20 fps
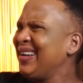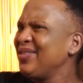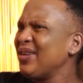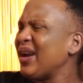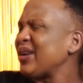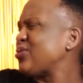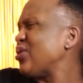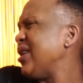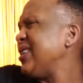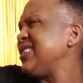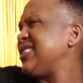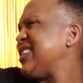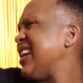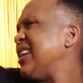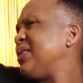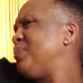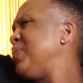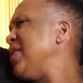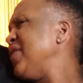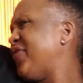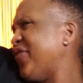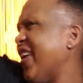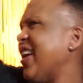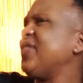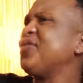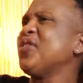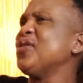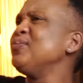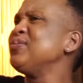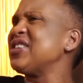Actually, she had been fired
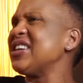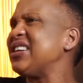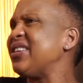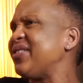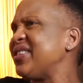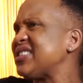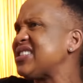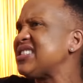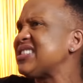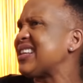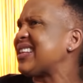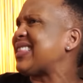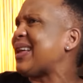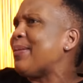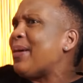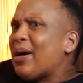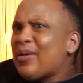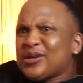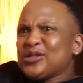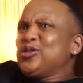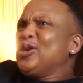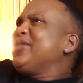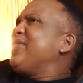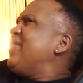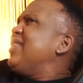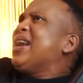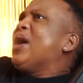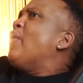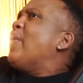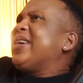from Generations at the time. I was not
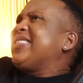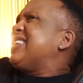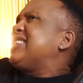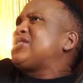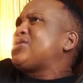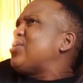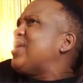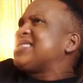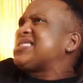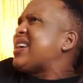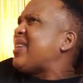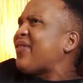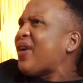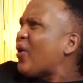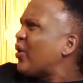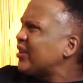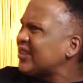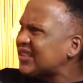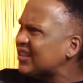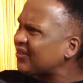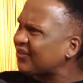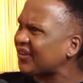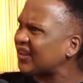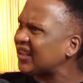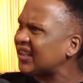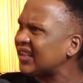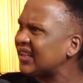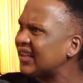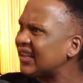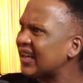even aware that she was ever on TV.
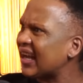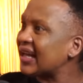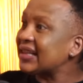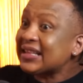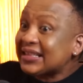At the